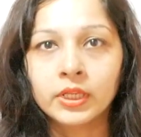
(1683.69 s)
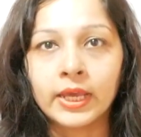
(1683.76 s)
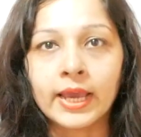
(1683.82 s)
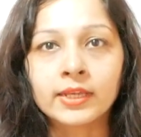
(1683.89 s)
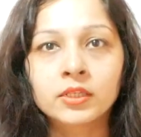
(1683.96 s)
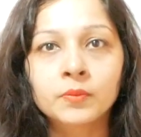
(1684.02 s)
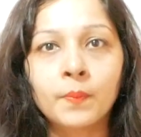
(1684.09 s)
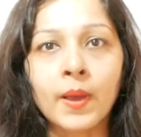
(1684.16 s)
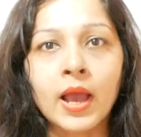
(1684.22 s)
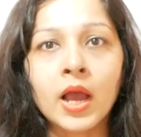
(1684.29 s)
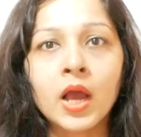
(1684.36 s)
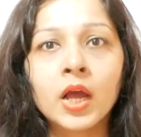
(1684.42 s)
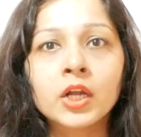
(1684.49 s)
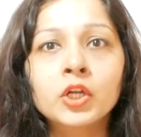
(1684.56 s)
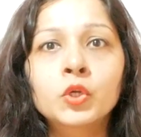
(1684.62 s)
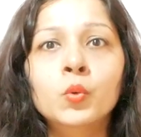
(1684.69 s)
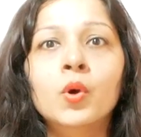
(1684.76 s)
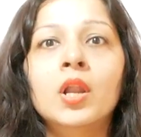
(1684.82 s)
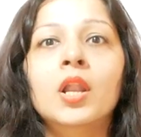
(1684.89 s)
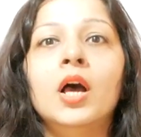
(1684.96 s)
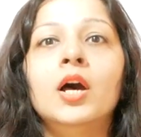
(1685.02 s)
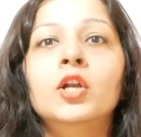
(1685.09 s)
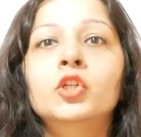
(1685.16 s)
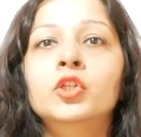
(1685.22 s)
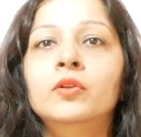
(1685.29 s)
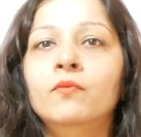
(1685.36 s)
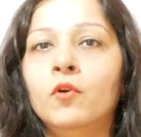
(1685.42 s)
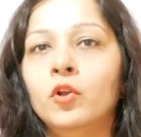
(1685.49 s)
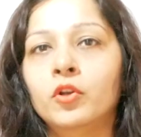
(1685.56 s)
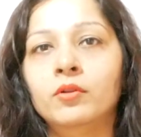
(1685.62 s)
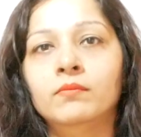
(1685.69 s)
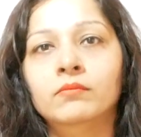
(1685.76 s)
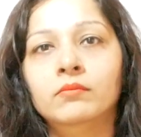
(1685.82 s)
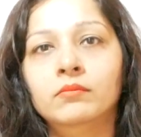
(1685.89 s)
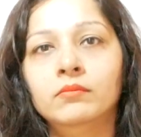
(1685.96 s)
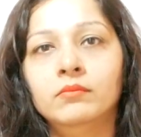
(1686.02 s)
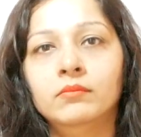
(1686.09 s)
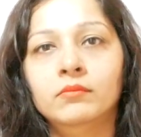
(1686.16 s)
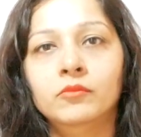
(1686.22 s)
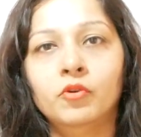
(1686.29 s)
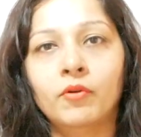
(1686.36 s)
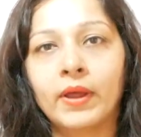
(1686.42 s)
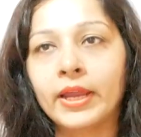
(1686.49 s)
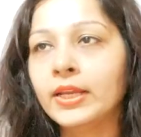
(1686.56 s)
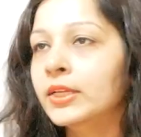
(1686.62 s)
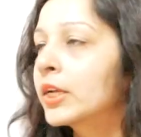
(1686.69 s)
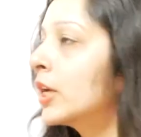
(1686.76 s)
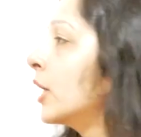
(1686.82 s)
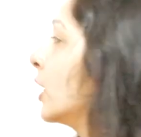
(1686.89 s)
they expand to a larger volume, right?